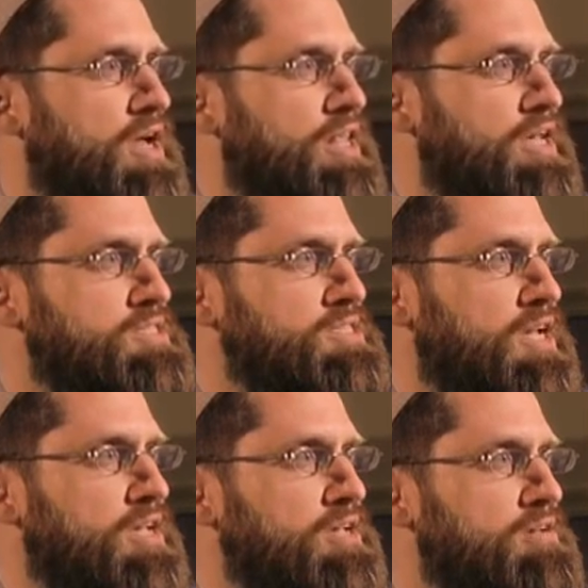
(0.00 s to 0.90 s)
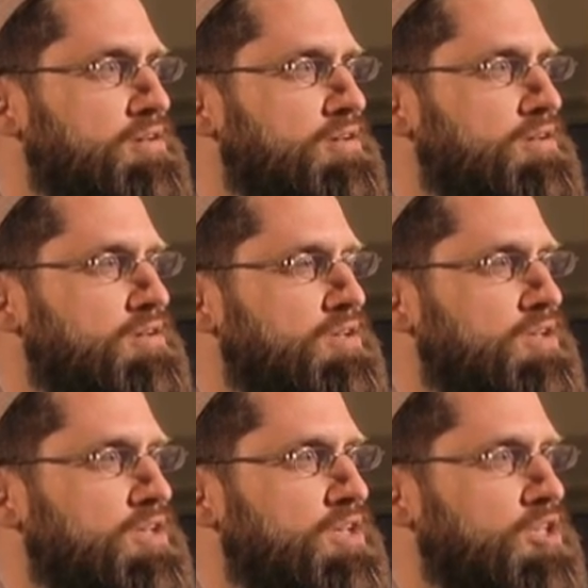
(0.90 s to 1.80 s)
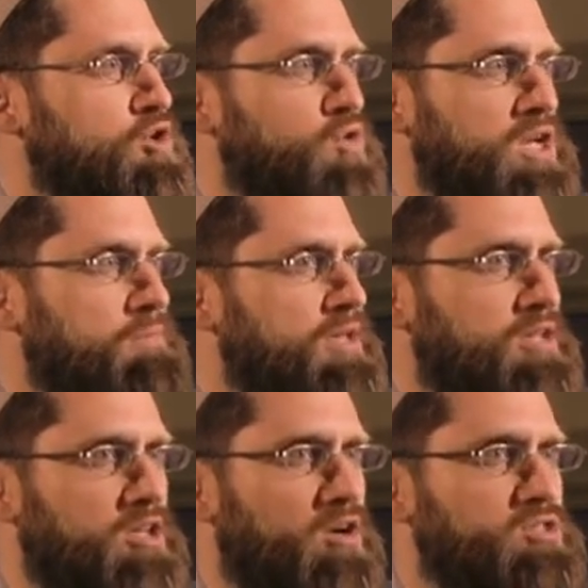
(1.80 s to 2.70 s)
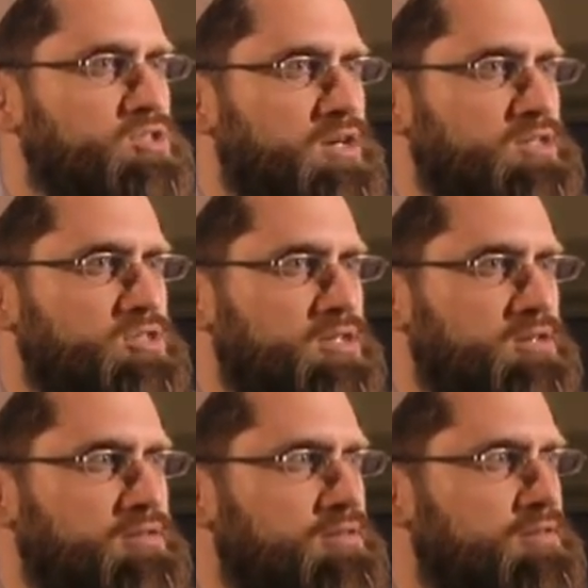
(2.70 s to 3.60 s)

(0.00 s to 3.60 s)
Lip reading: and they say, you're going to meet a dark stranger,